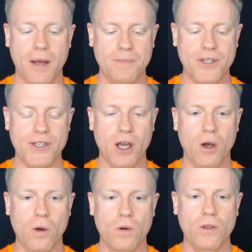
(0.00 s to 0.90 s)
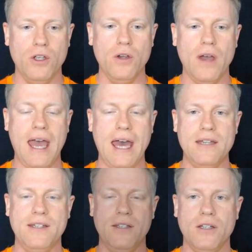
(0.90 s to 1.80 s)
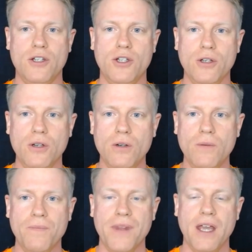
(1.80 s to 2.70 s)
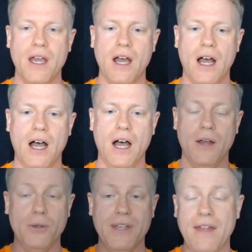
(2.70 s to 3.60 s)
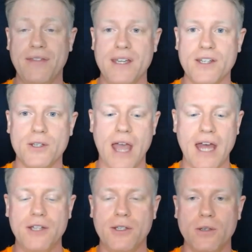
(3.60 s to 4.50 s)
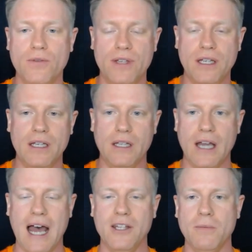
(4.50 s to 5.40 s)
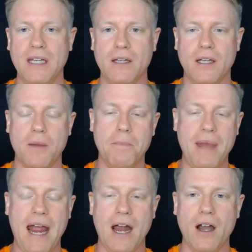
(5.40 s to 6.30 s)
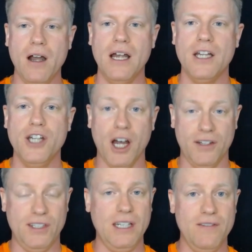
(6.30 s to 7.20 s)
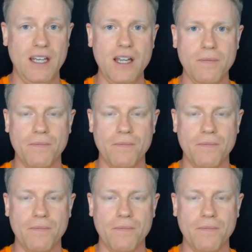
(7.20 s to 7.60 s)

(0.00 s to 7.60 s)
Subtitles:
So you had to get this, you head to the atomicbear.tv